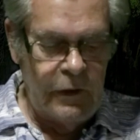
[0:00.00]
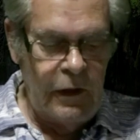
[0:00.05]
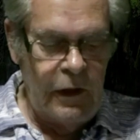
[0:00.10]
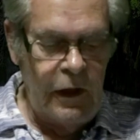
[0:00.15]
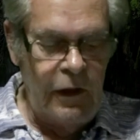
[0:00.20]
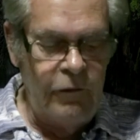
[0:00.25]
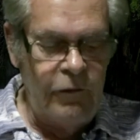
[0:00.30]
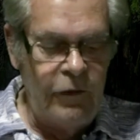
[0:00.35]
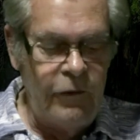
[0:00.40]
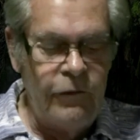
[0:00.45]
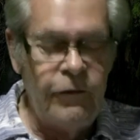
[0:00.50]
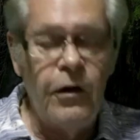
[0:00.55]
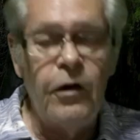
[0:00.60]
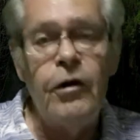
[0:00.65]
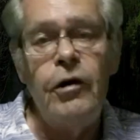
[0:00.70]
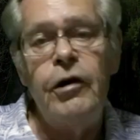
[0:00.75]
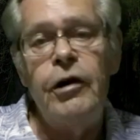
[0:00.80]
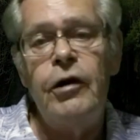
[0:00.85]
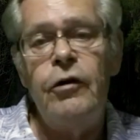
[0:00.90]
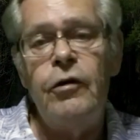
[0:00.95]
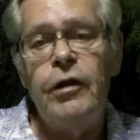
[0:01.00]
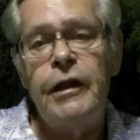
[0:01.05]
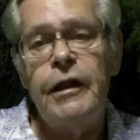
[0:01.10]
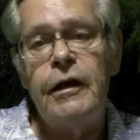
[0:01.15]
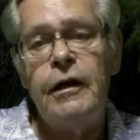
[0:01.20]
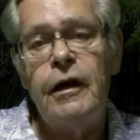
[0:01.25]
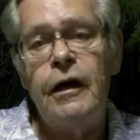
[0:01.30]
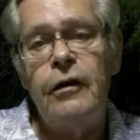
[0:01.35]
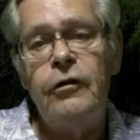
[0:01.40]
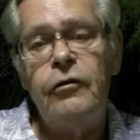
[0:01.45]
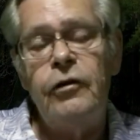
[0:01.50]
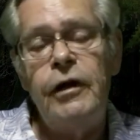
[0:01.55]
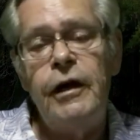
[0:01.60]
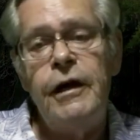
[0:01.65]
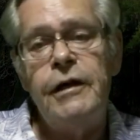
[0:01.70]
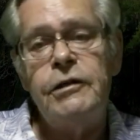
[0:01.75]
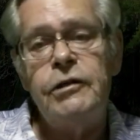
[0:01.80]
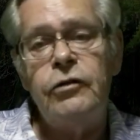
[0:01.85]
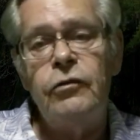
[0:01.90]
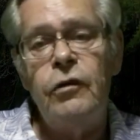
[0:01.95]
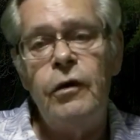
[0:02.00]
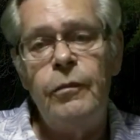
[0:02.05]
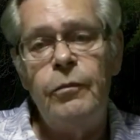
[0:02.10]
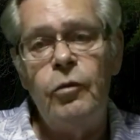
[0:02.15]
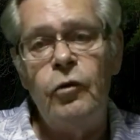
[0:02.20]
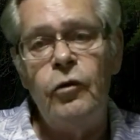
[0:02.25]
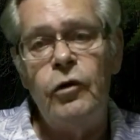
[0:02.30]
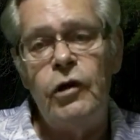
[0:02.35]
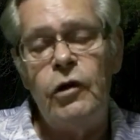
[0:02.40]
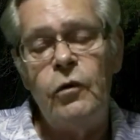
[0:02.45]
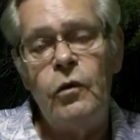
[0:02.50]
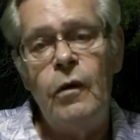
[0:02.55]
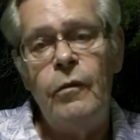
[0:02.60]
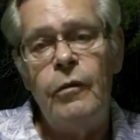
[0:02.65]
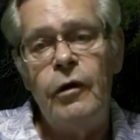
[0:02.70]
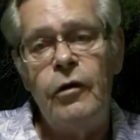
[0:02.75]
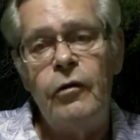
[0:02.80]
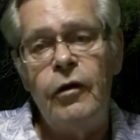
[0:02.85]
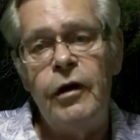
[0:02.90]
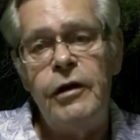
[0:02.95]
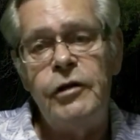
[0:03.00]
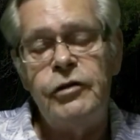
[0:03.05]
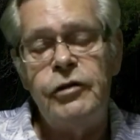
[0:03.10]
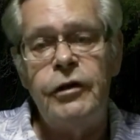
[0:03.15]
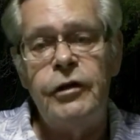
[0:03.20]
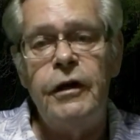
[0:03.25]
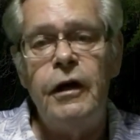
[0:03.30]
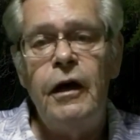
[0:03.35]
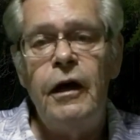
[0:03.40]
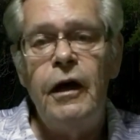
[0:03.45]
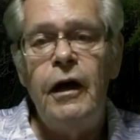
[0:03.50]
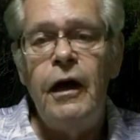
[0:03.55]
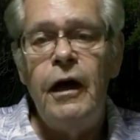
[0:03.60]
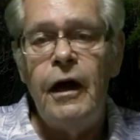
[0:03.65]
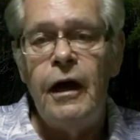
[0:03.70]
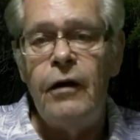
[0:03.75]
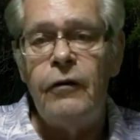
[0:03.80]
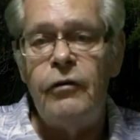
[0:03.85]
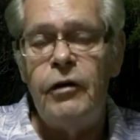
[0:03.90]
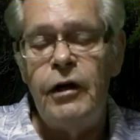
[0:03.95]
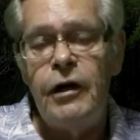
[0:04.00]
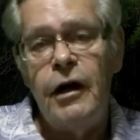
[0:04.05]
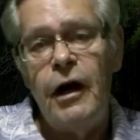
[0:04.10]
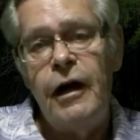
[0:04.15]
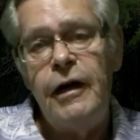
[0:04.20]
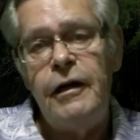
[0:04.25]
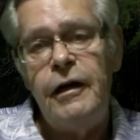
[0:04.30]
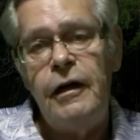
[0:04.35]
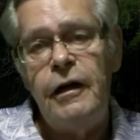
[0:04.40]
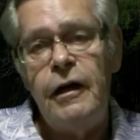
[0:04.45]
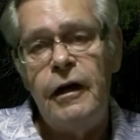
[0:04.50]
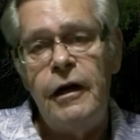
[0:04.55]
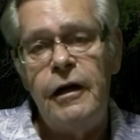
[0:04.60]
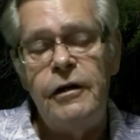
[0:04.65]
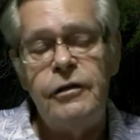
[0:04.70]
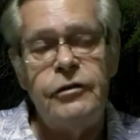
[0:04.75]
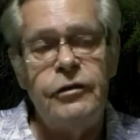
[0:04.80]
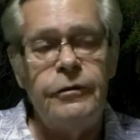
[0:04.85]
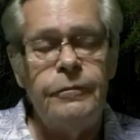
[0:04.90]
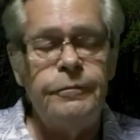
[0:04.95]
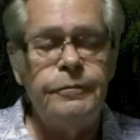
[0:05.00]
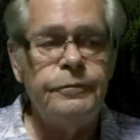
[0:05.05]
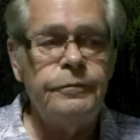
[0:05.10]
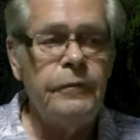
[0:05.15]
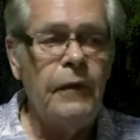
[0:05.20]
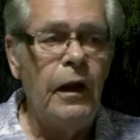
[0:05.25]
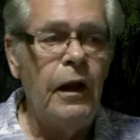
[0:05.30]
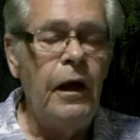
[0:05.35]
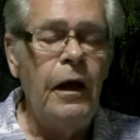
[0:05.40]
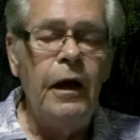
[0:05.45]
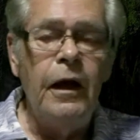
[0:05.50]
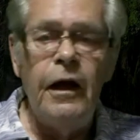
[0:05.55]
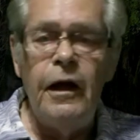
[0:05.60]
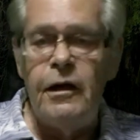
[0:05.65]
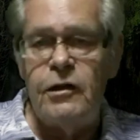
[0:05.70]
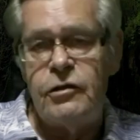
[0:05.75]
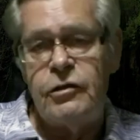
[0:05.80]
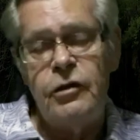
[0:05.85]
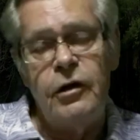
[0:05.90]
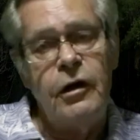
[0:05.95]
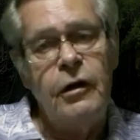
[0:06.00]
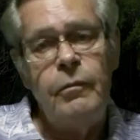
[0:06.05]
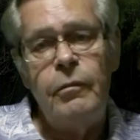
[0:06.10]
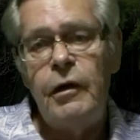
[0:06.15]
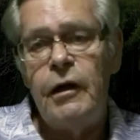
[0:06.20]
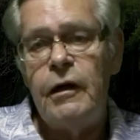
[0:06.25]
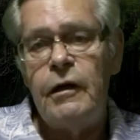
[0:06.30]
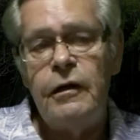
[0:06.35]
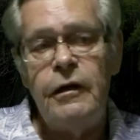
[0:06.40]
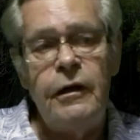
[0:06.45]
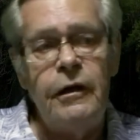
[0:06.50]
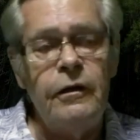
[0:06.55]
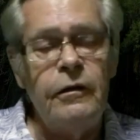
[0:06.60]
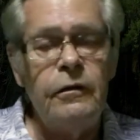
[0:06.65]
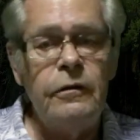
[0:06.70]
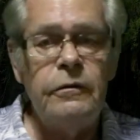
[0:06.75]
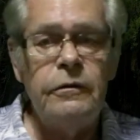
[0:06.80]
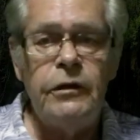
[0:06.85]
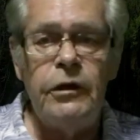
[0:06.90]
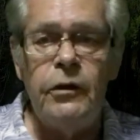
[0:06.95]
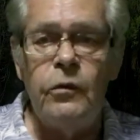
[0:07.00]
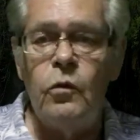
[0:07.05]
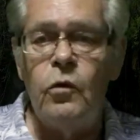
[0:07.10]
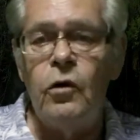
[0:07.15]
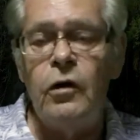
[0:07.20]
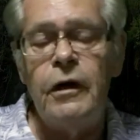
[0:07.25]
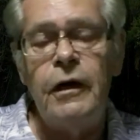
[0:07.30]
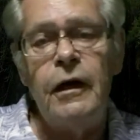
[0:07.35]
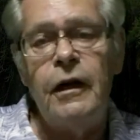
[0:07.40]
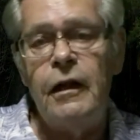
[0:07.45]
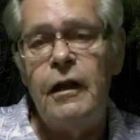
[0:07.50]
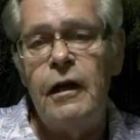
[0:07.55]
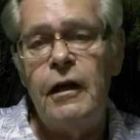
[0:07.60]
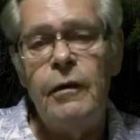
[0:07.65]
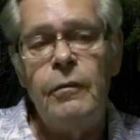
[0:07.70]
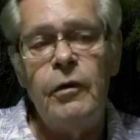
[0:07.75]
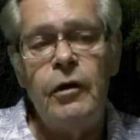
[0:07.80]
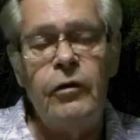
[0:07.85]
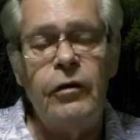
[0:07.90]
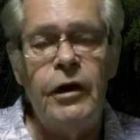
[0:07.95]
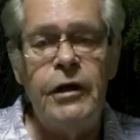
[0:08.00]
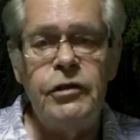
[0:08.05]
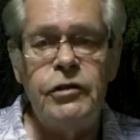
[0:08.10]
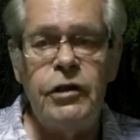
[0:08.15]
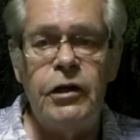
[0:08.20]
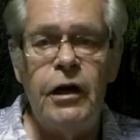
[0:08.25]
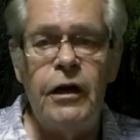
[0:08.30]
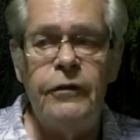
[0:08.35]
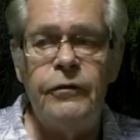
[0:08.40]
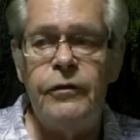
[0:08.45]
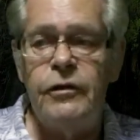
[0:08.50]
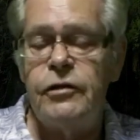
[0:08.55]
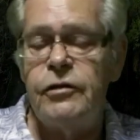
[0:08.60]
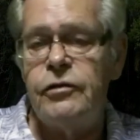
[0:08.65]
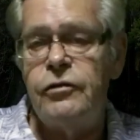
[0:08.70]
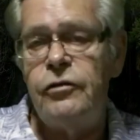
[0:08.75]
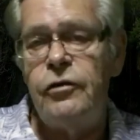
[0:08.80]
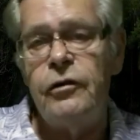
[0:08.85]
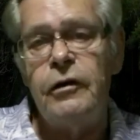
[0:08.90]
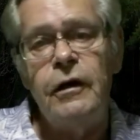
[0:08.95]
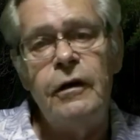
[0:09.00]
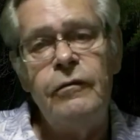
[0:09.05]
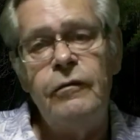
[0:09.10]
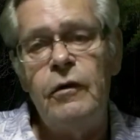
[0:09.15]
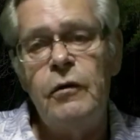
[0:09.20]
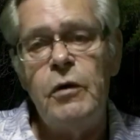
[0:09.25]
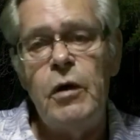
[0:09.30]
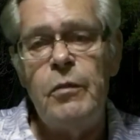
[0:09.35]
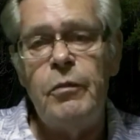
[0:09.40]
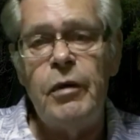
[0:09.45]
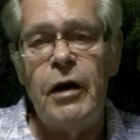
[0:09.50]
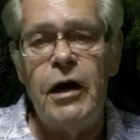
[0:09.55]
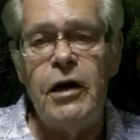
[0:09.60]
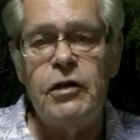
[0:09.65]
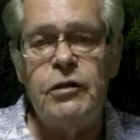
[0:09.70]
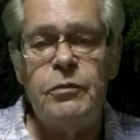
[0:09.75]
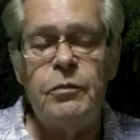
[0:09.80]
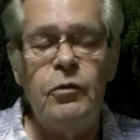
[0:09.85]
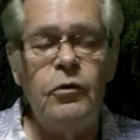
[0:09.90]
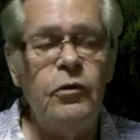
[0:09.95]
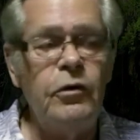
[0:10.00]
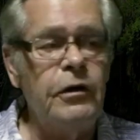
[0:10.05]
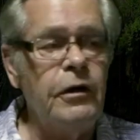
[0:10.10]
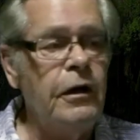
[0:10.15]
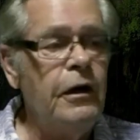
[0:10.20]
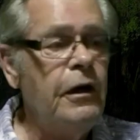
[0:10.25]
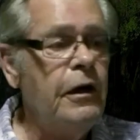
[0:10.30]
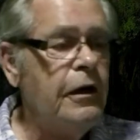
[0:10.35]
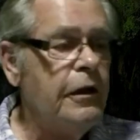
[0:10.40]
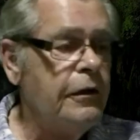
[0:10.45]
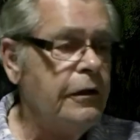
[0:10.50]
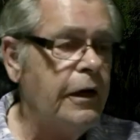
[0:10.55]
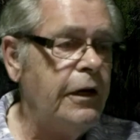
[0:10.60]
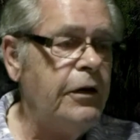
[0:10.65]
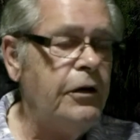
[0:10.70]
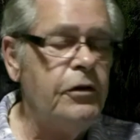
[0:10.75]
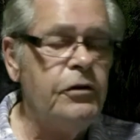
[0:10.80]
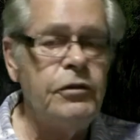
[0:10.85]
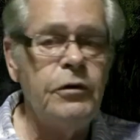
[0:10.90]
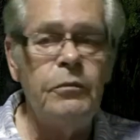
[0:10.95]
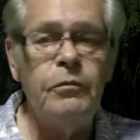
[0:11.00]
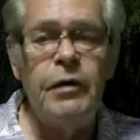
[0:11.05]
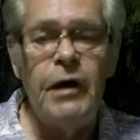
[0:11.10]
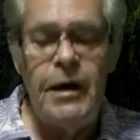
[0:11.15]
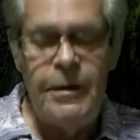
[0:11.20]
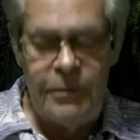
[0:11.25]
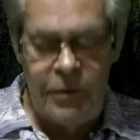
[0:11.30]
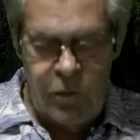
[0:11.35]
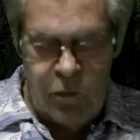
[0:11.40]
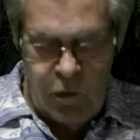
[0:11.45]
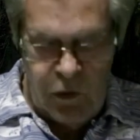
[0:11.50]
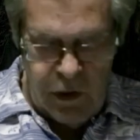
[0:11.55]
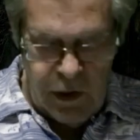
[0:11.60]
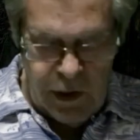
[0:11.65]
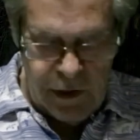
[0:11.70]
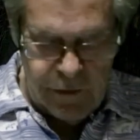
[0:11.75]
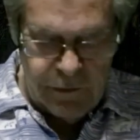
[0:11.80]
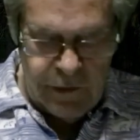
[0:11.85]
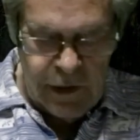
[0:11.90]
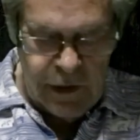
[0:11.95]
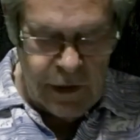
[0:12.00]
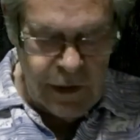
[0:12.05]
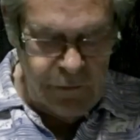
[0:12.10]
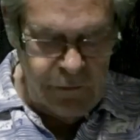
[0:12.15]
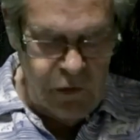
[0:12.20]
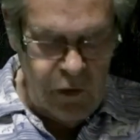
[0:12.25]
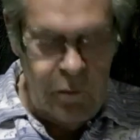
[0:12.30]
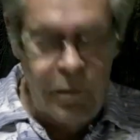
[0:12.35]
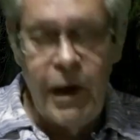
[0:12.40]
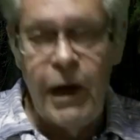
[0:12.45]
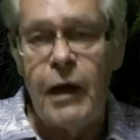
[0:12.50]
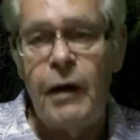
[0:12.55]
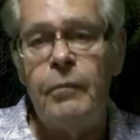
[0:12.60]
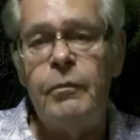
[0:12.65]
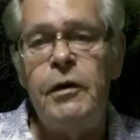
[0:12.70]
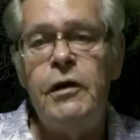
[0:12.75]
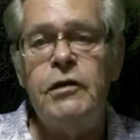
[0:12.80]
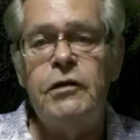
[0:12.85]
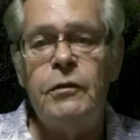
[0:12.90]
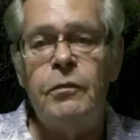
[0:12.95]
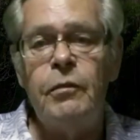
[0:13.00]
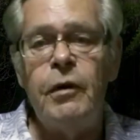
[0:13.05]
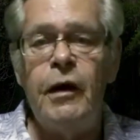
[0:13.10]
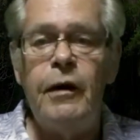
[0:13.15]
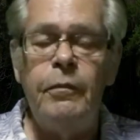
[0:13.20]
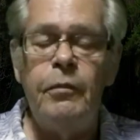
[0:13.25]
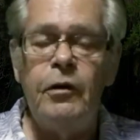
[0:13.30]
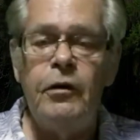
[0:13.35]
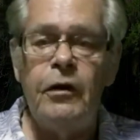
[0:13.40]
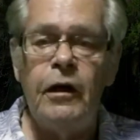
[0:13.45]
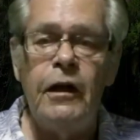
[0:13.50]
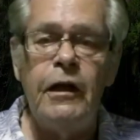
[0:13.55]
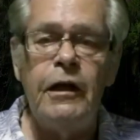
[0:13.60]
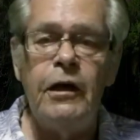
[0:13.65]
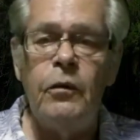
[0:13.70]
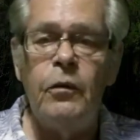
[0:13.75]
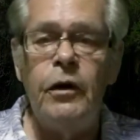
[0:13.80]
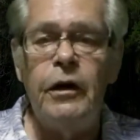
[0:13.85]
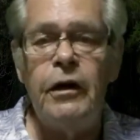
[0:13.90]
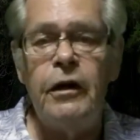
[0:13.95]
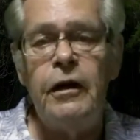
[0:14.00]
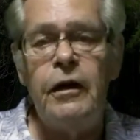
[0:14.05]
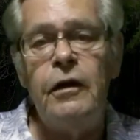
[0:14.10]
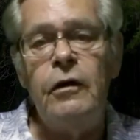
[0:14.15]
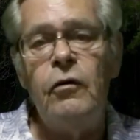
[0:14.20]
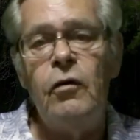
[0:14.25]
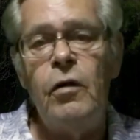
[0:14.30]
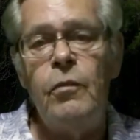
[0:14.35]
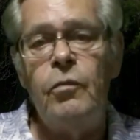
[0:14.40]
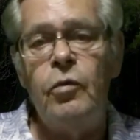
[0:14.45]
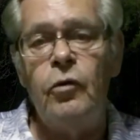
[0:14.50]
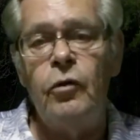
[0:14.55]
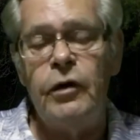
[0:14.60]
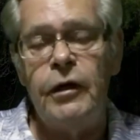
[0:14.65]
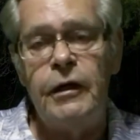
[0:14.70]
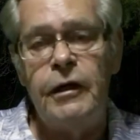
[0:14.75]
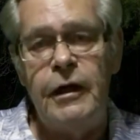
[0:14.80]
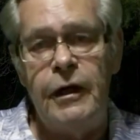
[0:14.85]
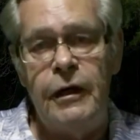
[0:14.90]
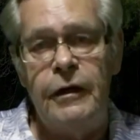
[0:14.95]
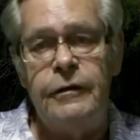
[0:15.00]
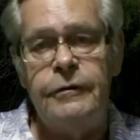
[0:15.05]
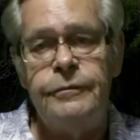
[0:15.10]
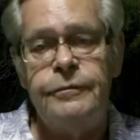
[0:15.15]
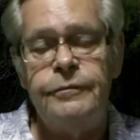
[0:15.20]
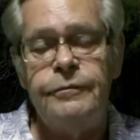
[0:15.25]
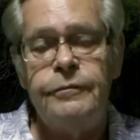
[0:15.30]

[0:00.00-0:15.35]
Every foreigner in the country has to report to immigration every 90 days. It's not a big deal. You walk into the immigration office, you give them your passport, they do some paperwork, and they give you back a piece of paper telling you when to need to report again.